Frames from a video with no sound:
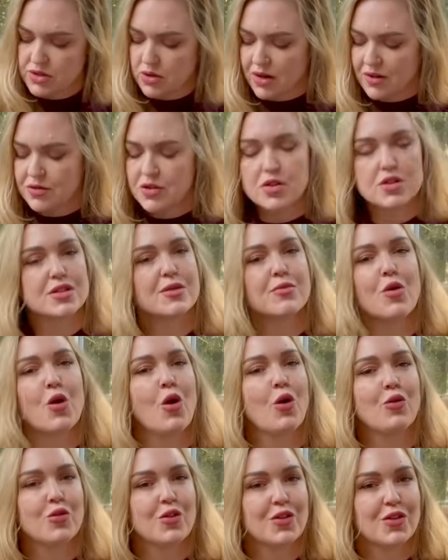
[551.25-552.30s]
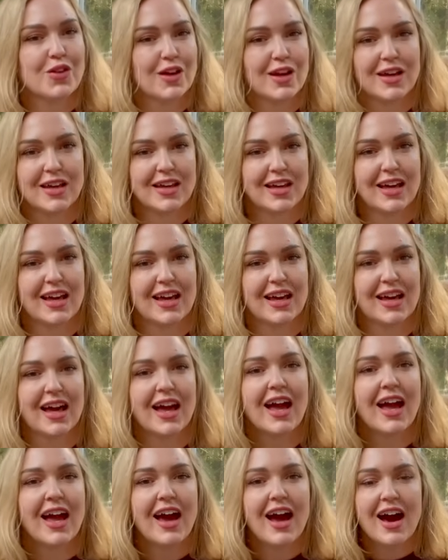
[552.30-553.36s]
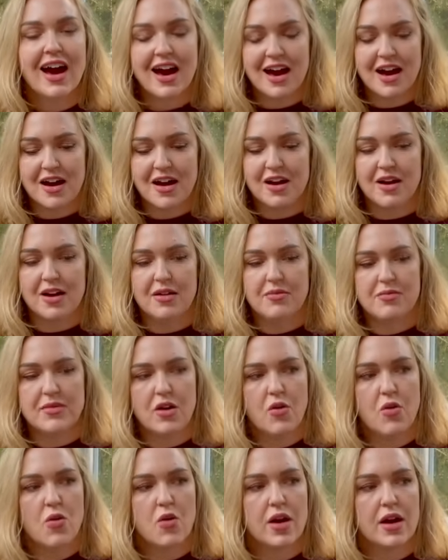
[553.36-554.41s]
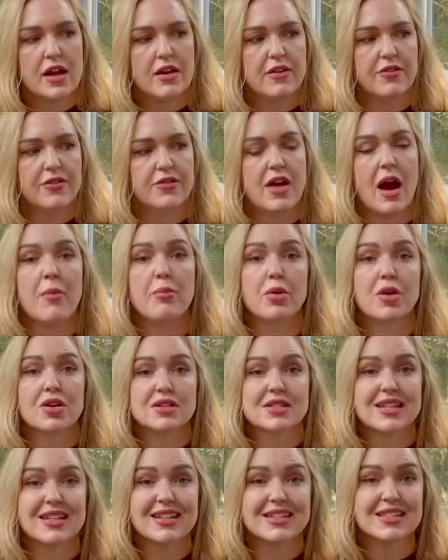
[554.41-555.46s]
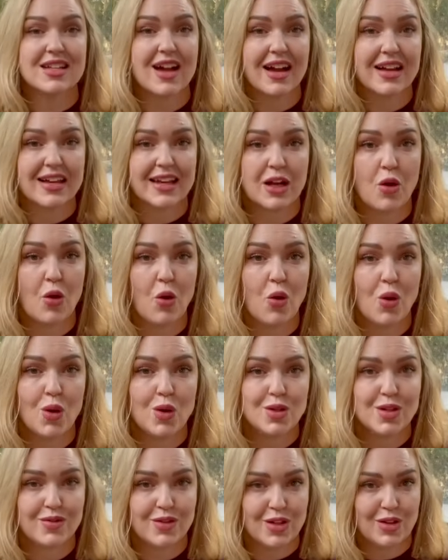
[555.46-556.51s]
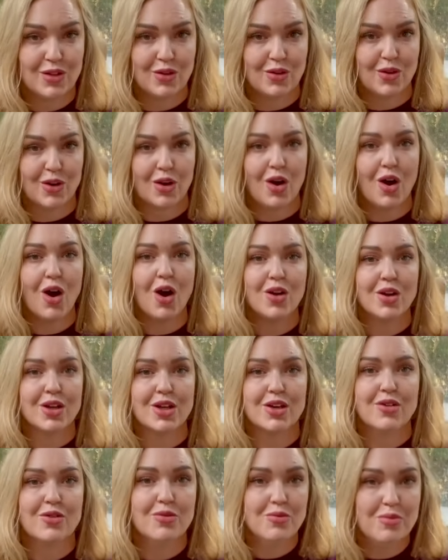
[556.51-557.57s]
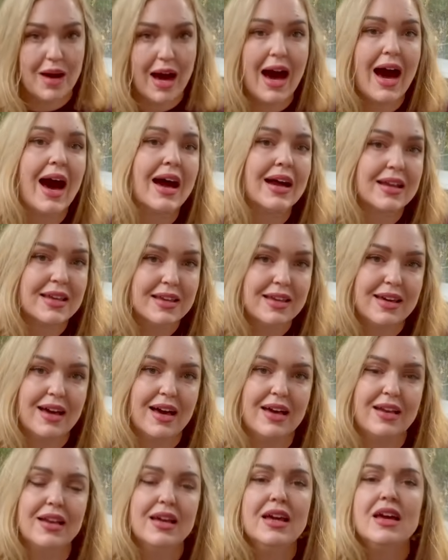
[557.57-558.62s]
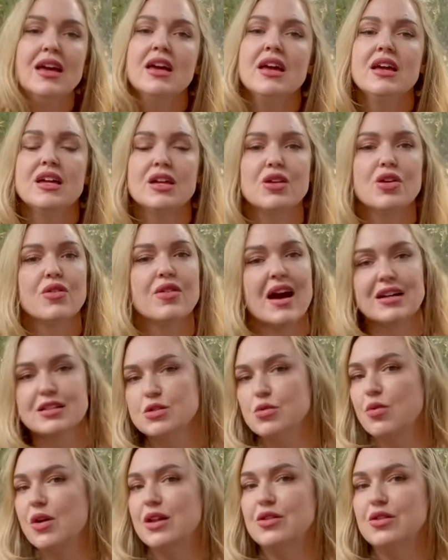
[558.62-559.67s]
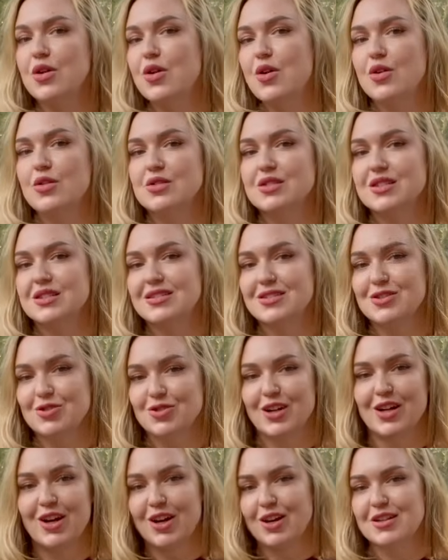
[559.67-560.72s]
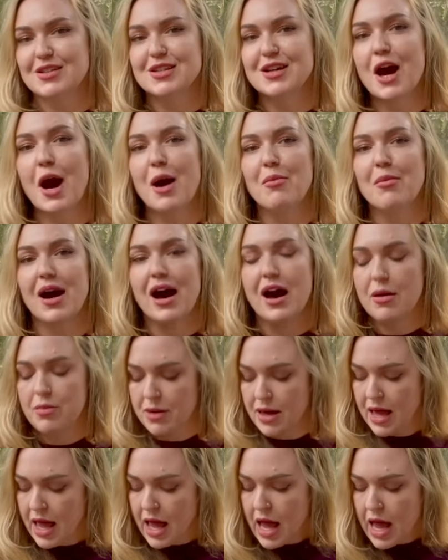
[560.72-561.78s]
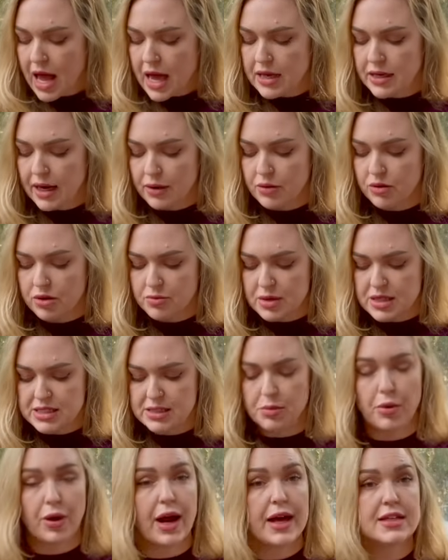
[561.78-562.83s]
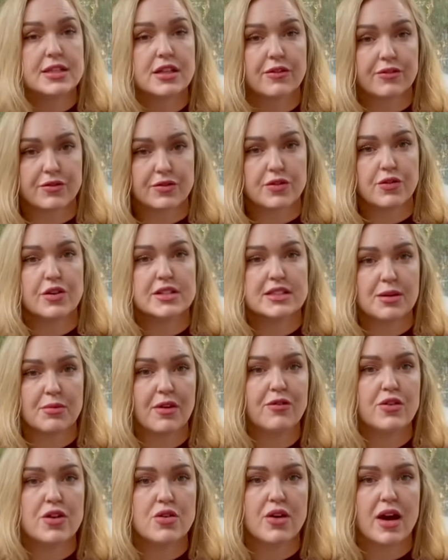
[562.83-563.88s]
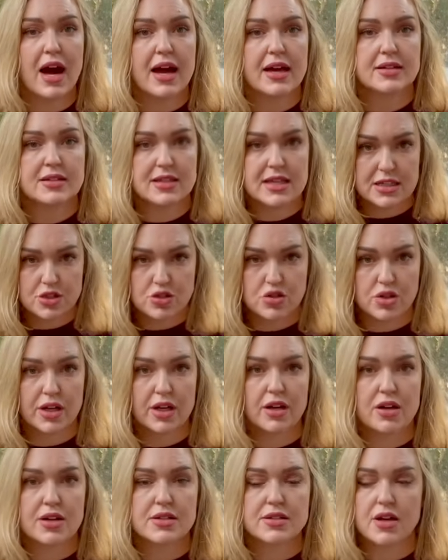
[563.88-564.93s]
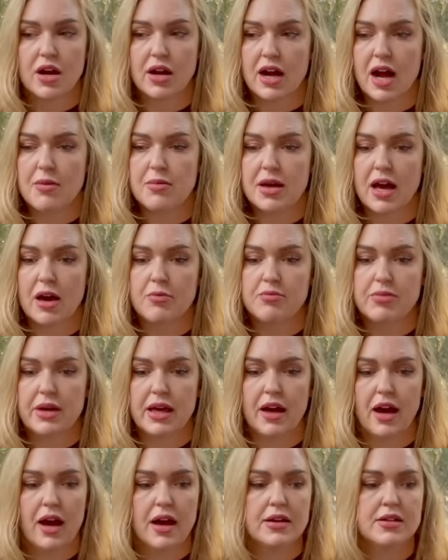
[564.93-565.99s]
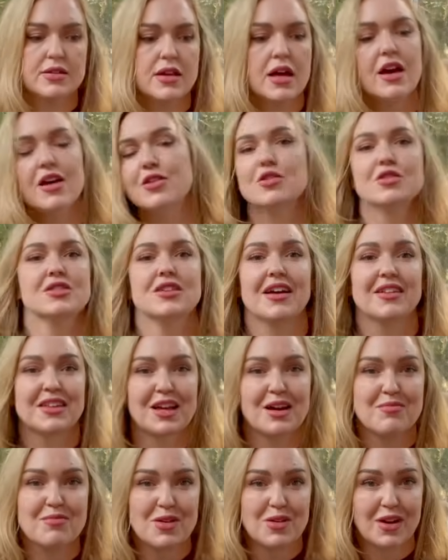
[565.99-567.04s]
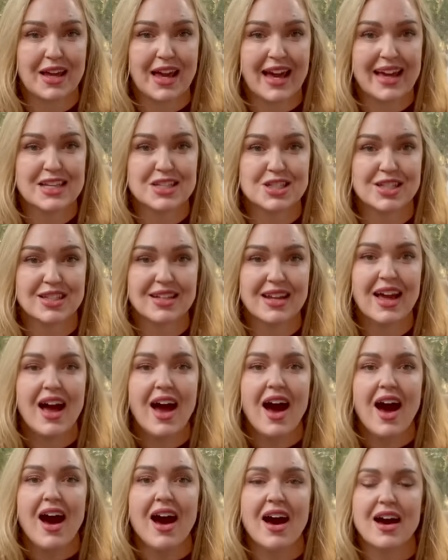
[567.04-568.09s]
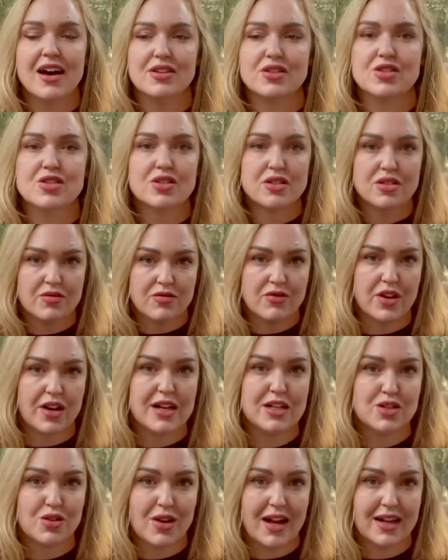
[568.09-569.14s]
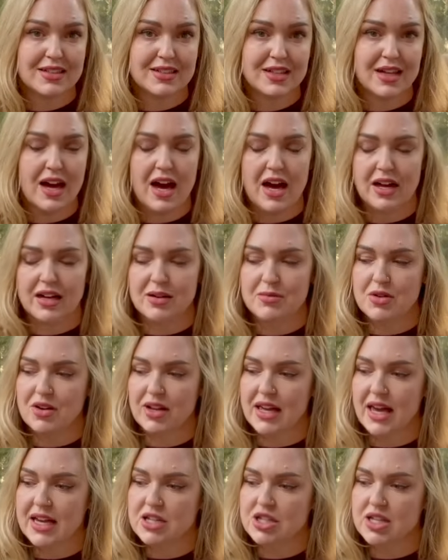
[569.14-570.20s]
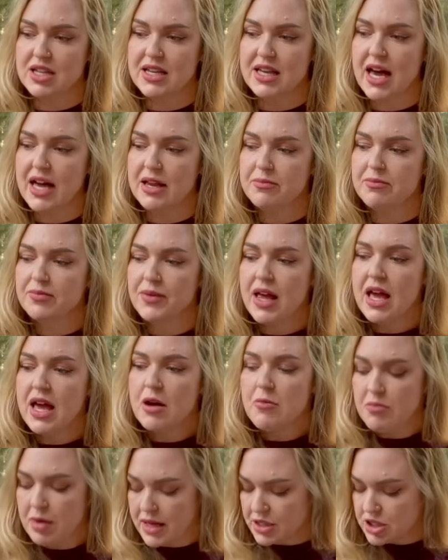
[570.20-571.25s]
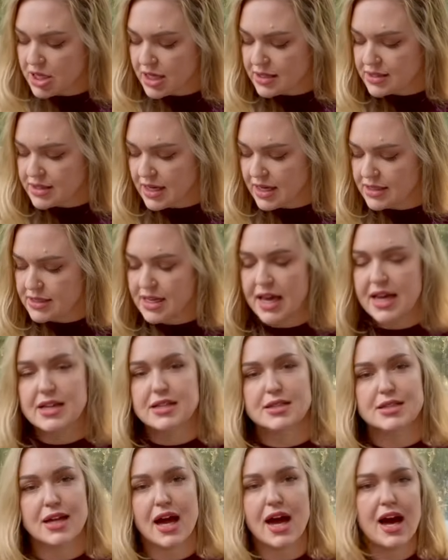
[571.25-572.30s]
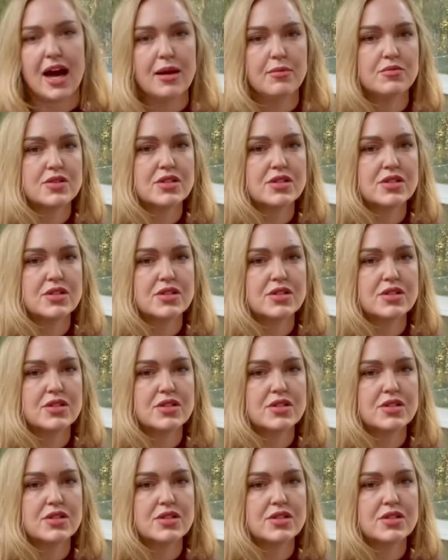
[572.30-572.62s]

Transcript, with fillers: So if there's some overthinking, or if that person is not getting a hold of you or calling you back yet, you know, that's when those triggers come up. And I wouldn't be surprised if for some of you guys, these triggers are coming up because there's not the communication, very direct communication yet, but just, it takes time.